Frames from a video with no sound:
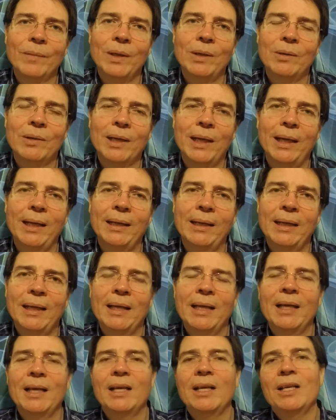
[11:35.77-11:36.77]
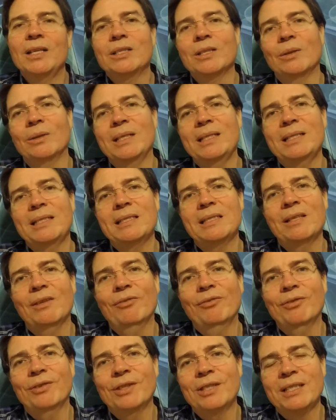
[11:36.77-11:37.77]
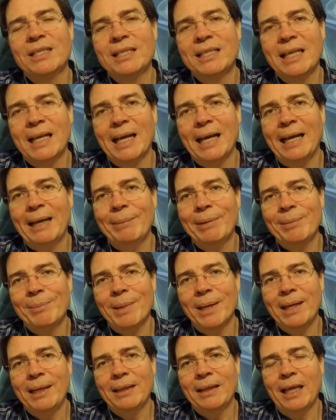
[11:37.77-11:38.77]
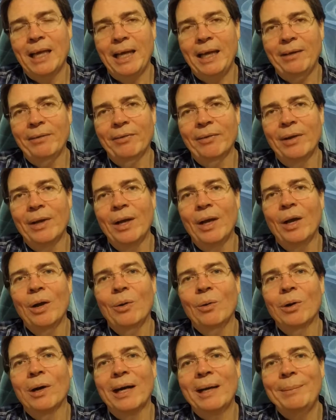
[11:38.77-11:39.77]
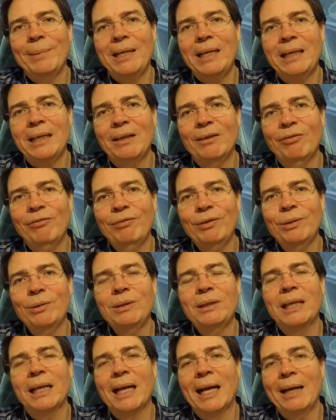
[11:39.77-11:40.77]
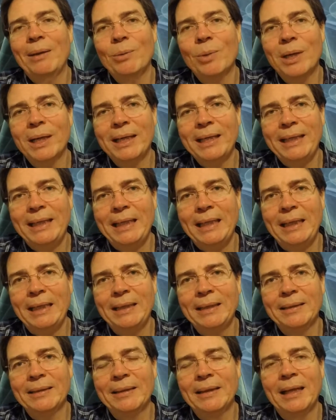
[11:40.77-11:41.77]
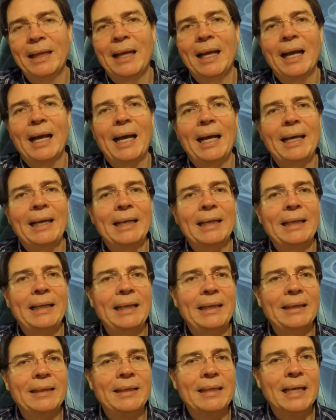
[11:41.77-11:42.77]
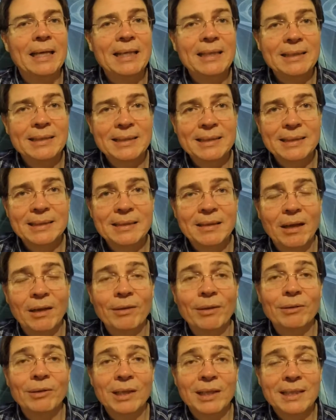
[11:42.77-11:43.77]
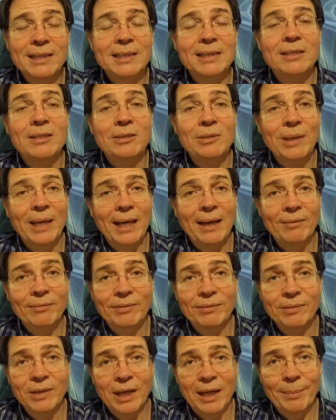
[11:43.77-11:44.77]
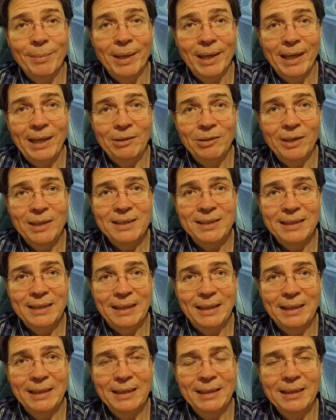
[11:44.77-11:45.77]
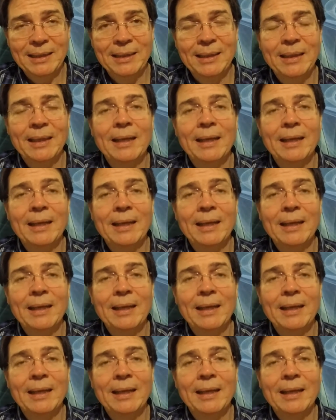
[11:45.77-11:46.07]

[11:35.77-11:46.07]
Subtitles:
Okay, so this is the first time in my life where I'm eating food that I want to eat. I can eat nuts, although nuts do have carbohydrates in it.